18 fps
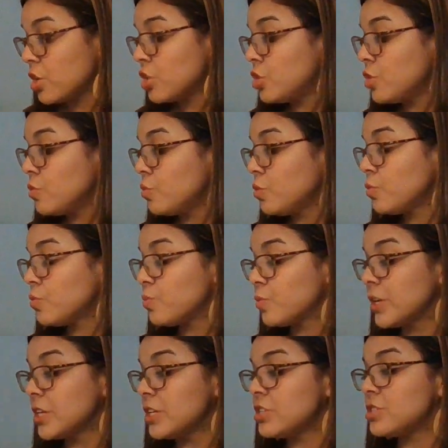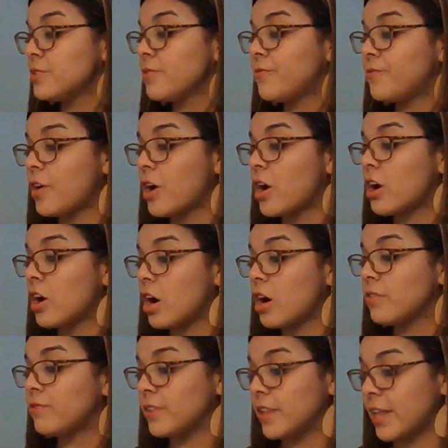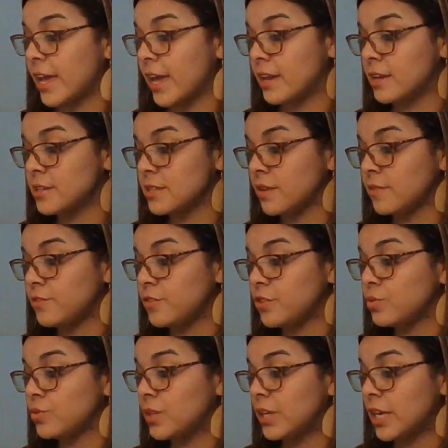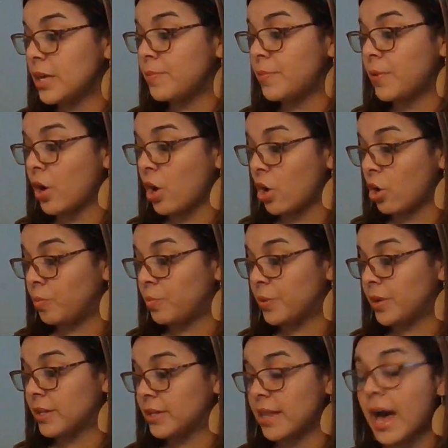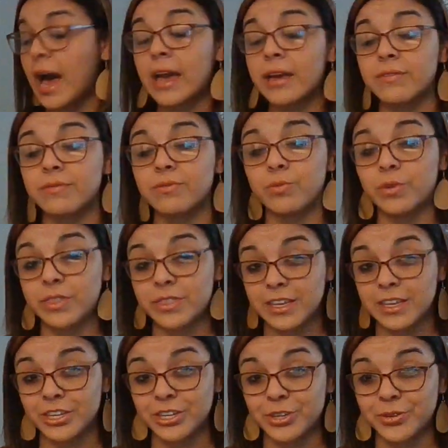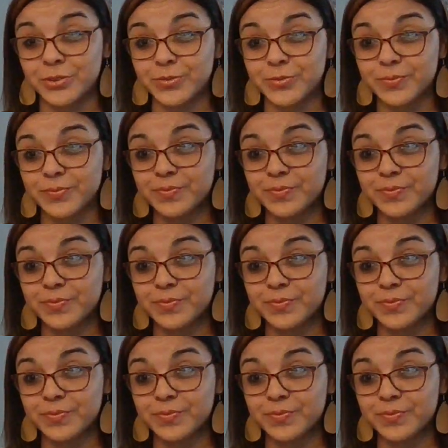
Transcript: You will reach the far-off land if you keep hope alive within you.